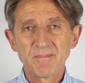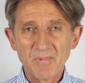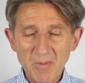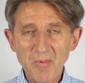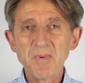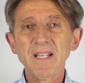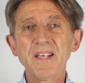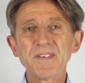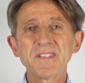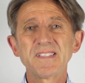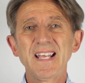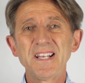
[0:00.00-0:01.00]
probably
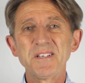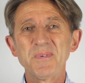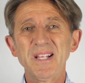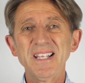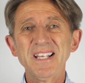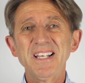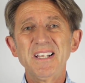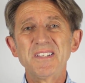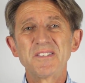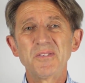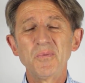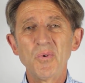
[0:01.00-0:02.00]
understandably,
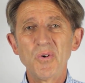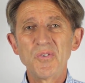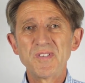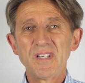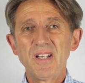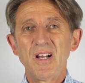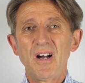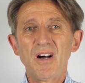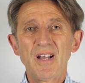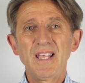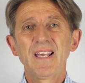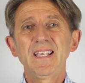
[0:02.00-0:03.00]
towards
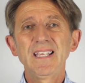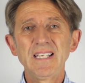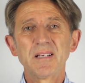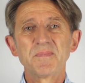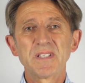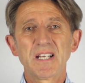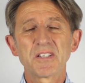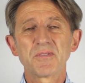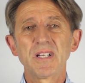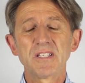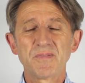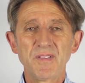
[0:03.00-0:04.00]
higher income tax
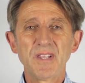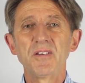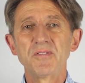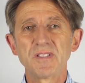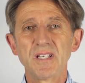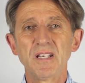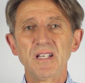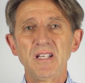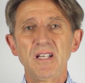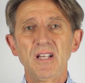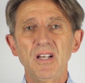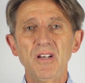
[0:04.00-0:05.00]
rates for those that
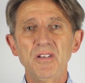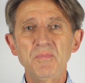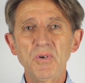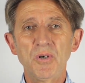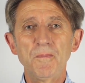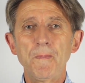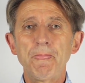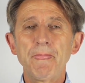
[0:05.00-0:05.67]
earn more.